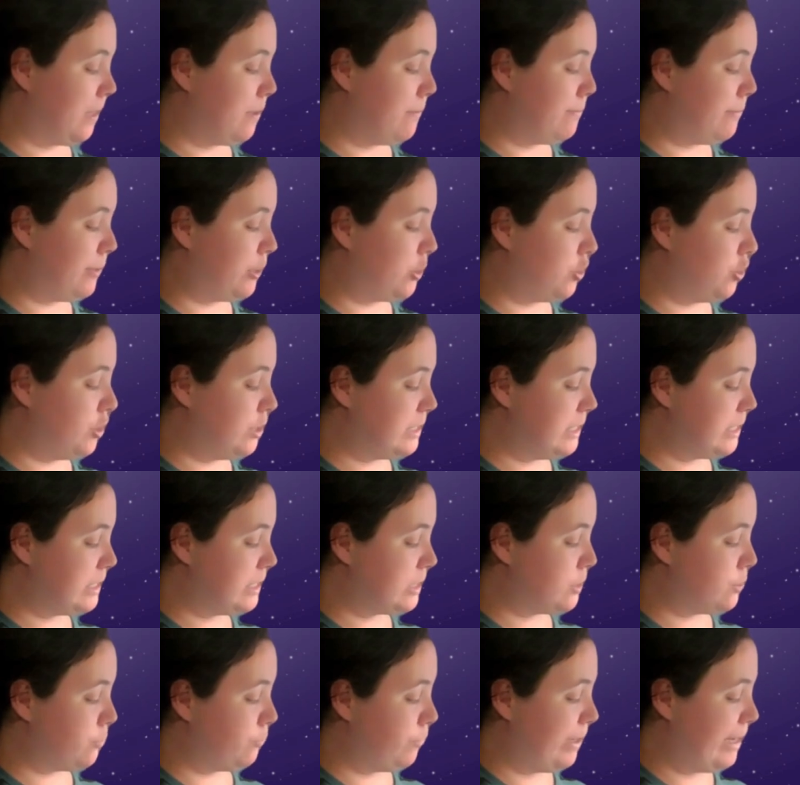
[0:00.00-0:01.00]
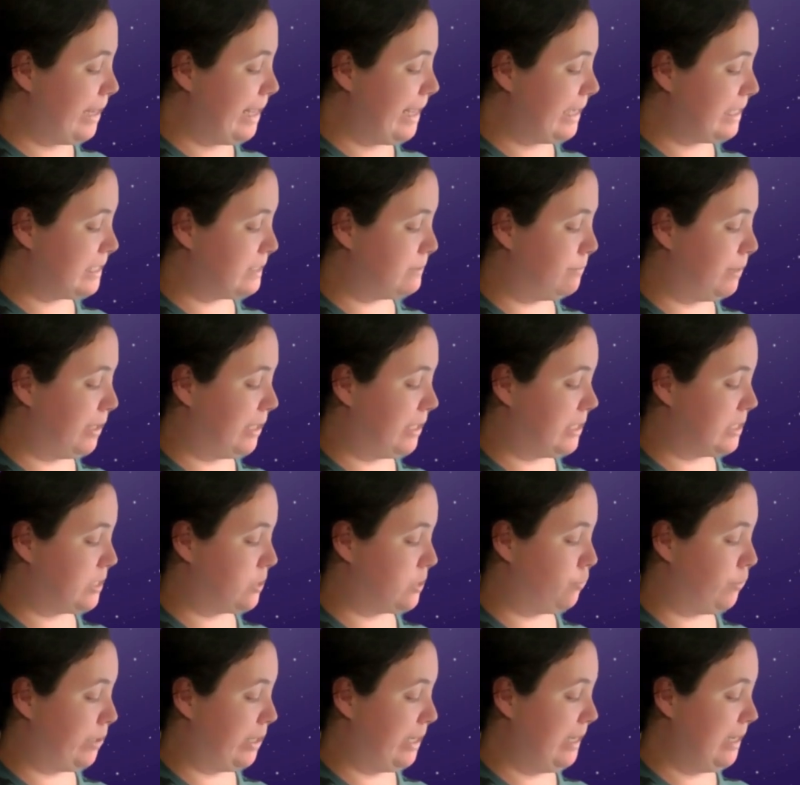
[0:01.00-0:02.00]
Because it's 3x minus
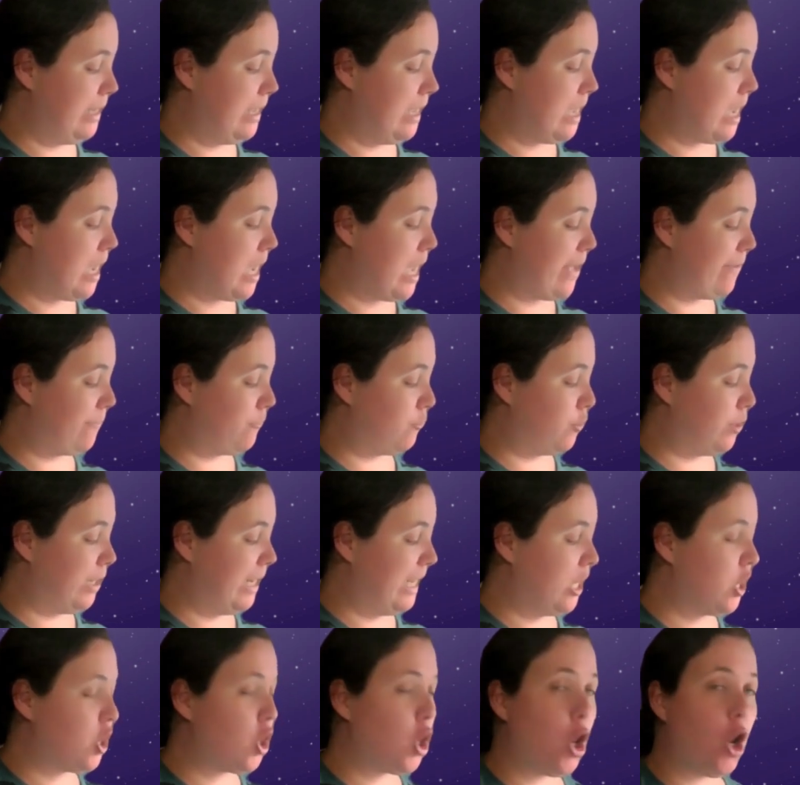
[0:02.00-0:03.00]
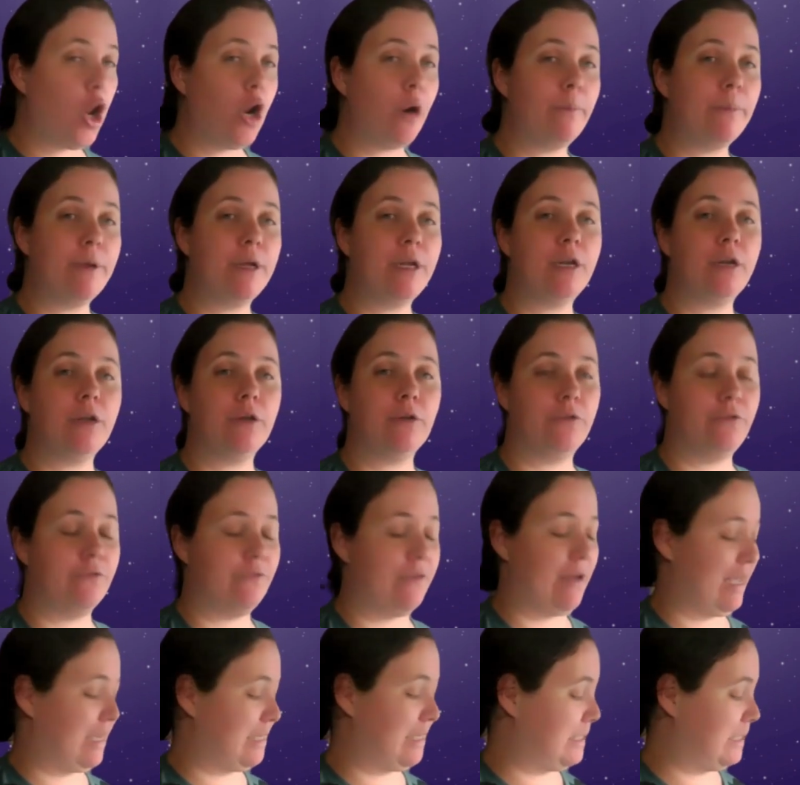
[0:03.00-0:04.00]
3, I've got a common
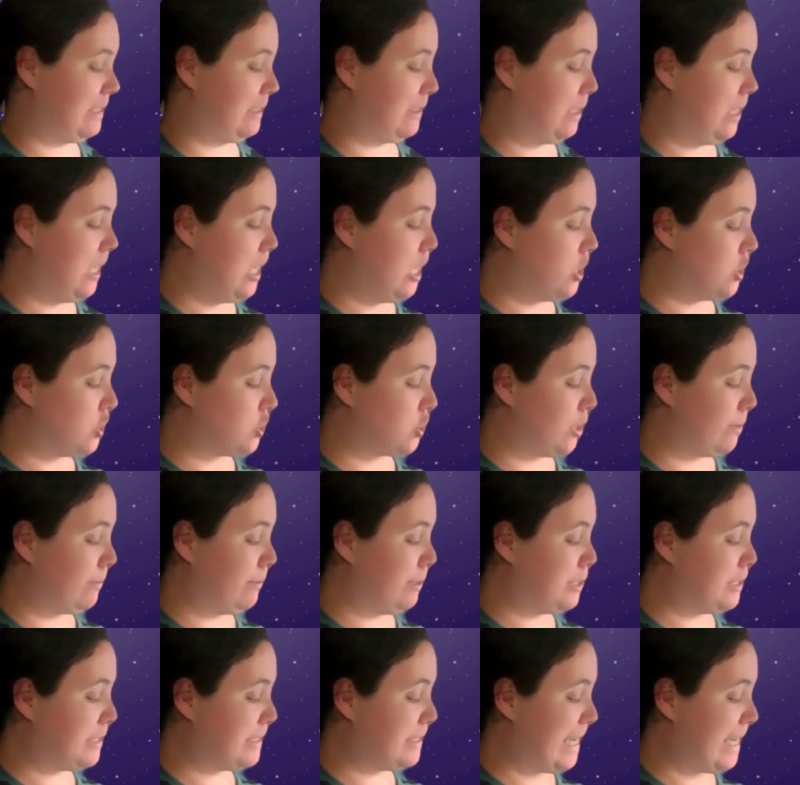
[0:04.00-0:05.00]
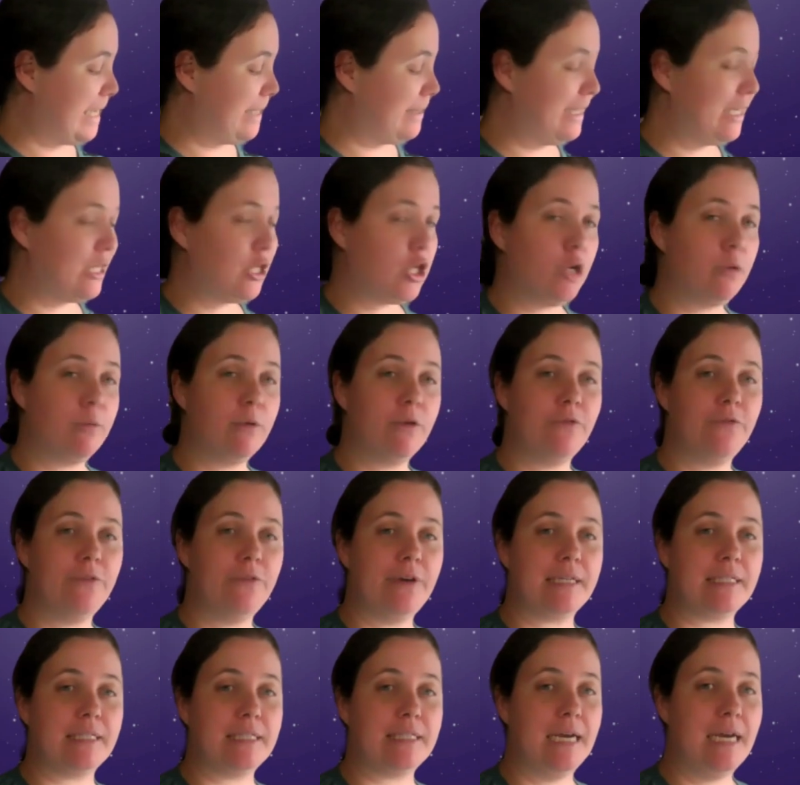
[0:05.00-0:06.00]
factor. So I'm going to take that common
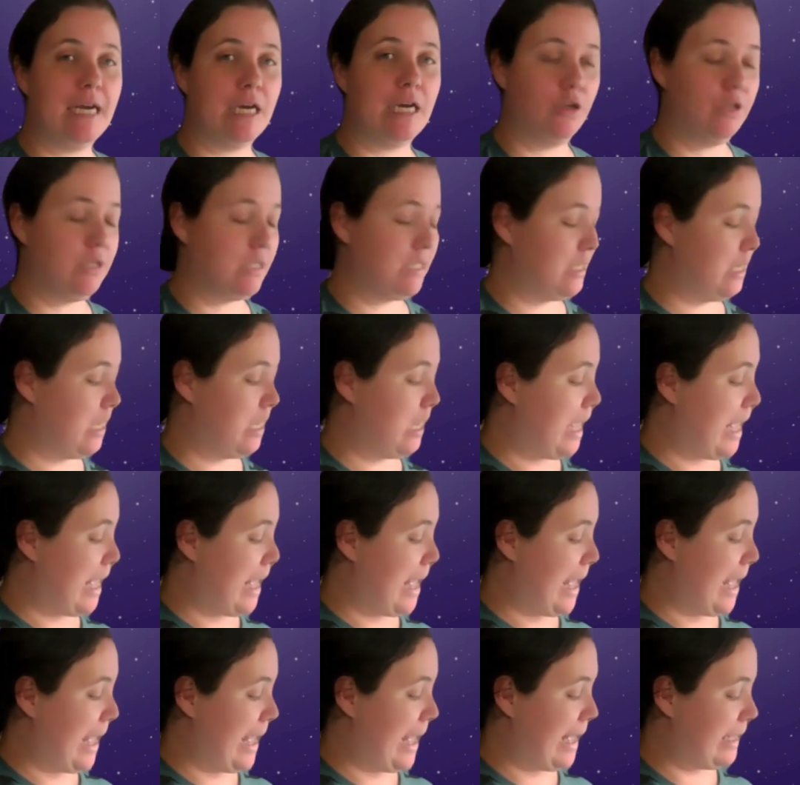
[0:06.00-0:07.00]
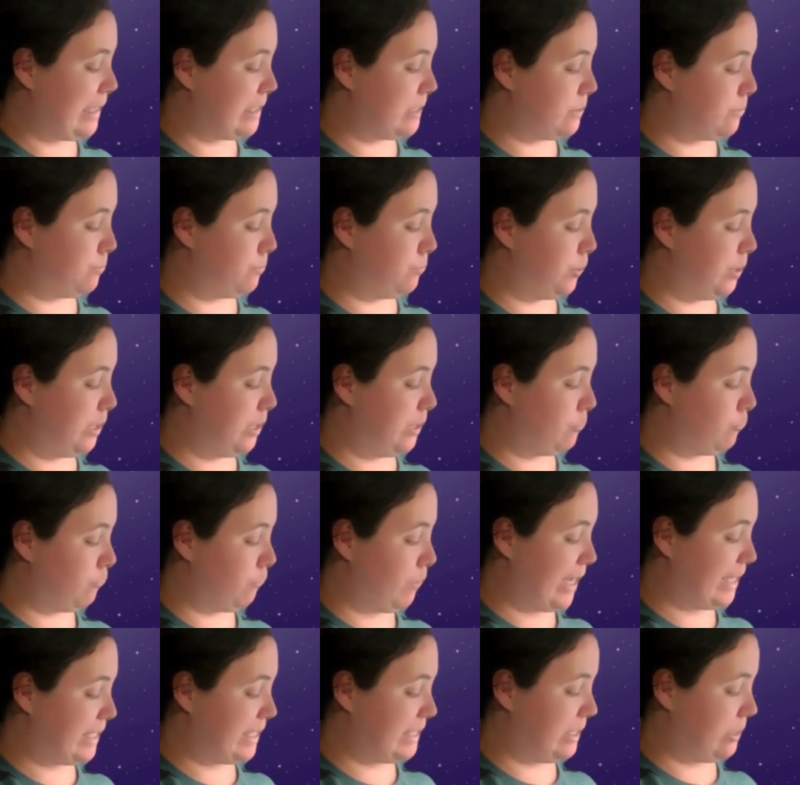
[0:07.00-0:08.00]
factor out and put it
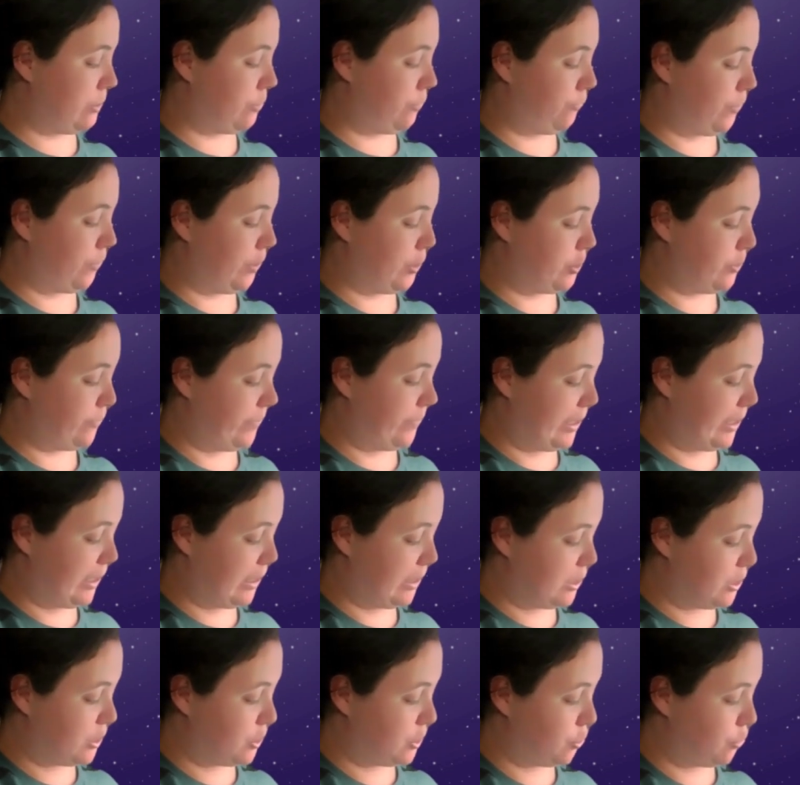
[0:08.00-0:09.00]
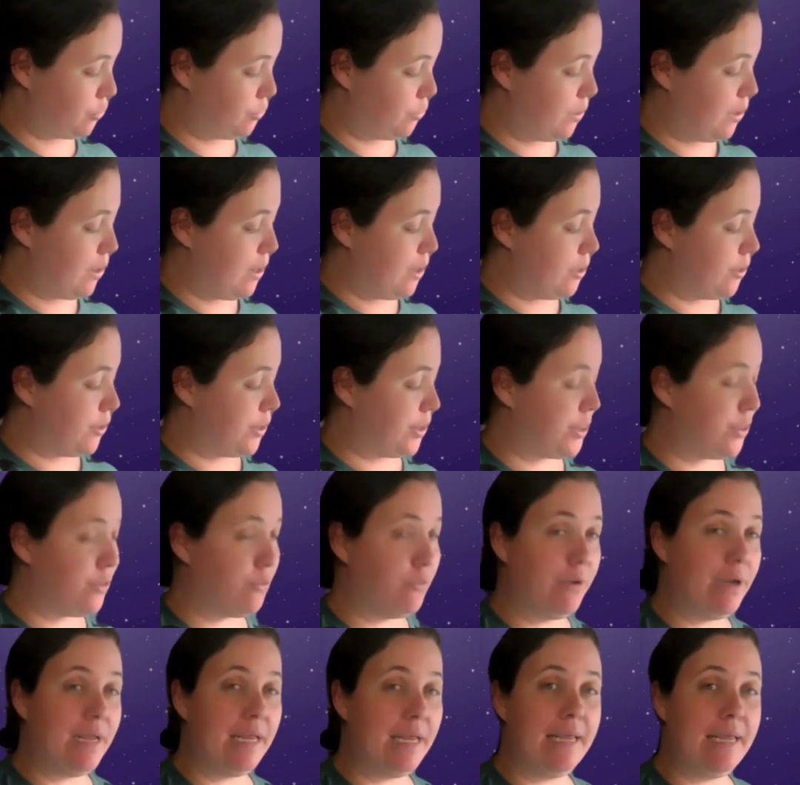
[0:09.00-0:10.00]
right in the front over here. So
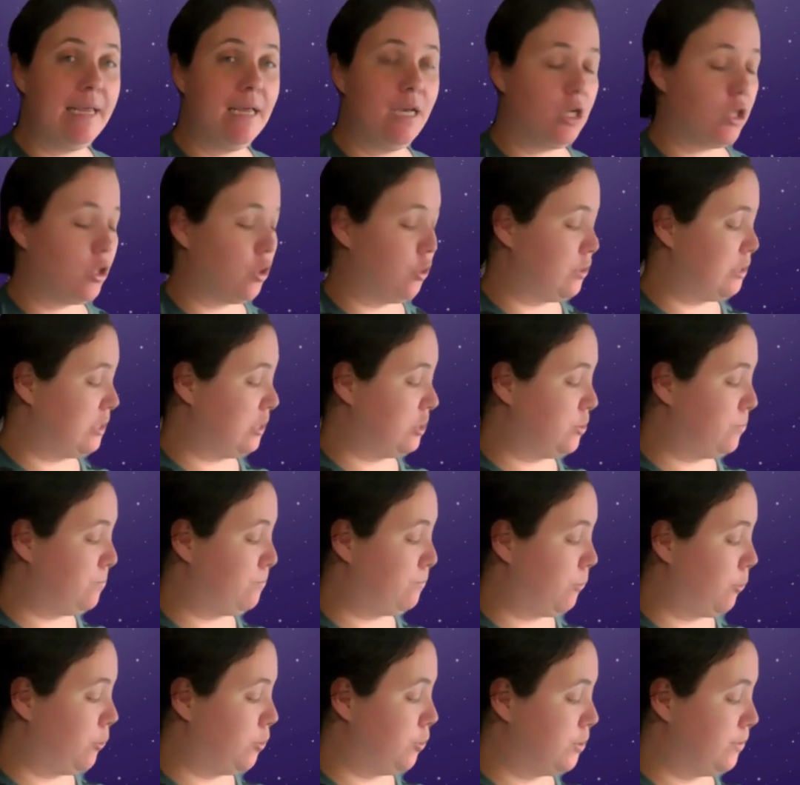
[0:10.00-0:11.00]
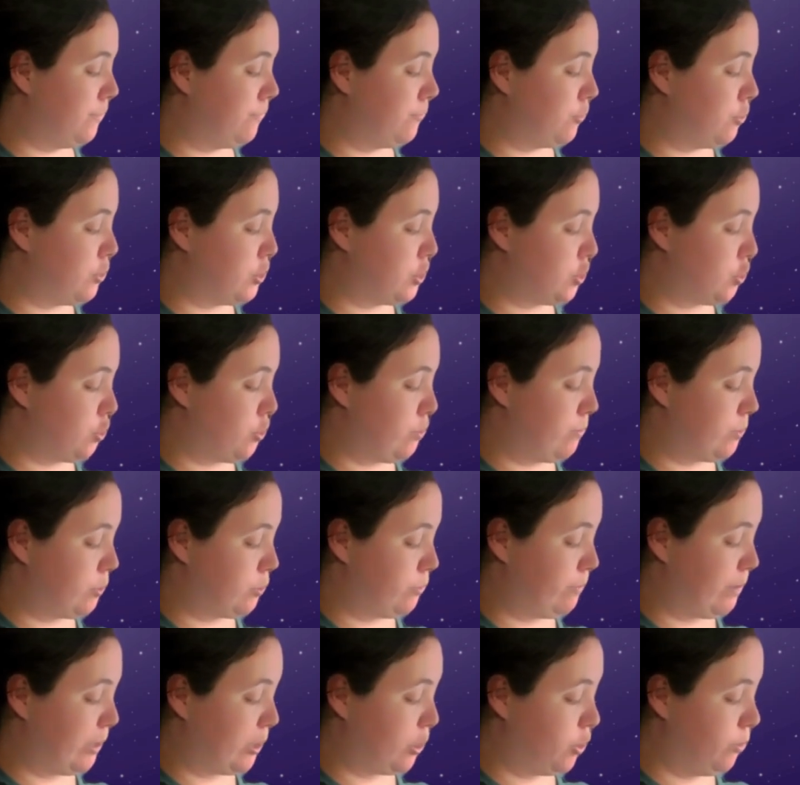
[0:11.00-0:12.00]
3 goes into both of those terms. So
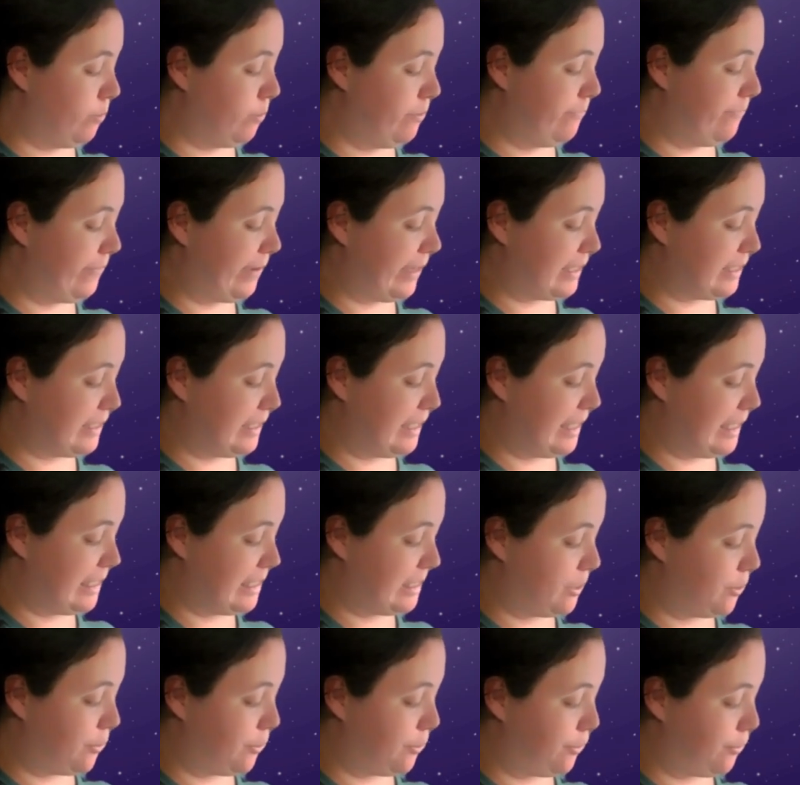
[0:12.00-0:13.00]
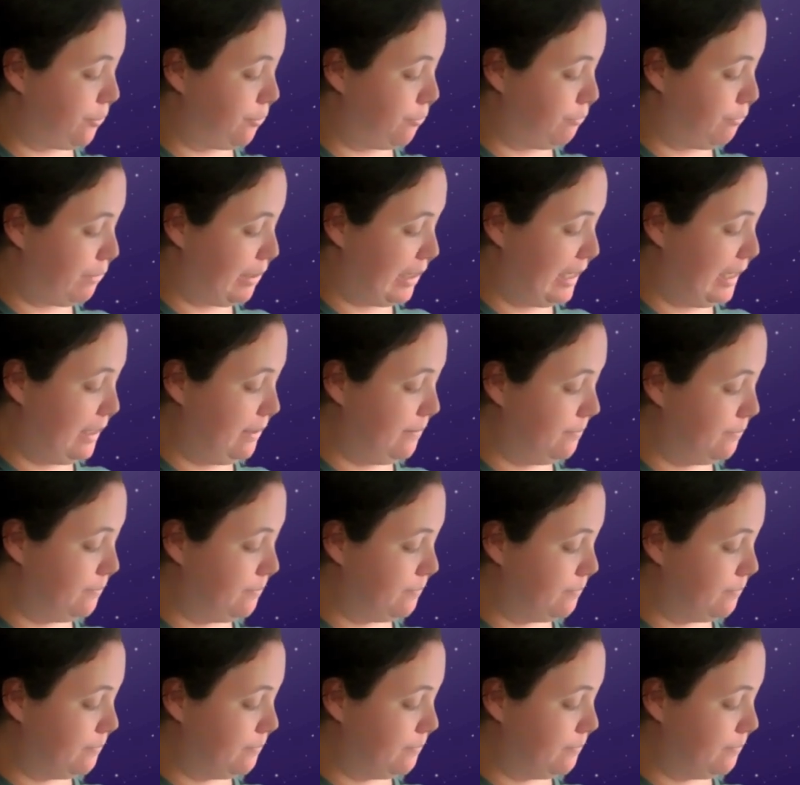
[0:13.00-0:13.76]
my common factor is 3.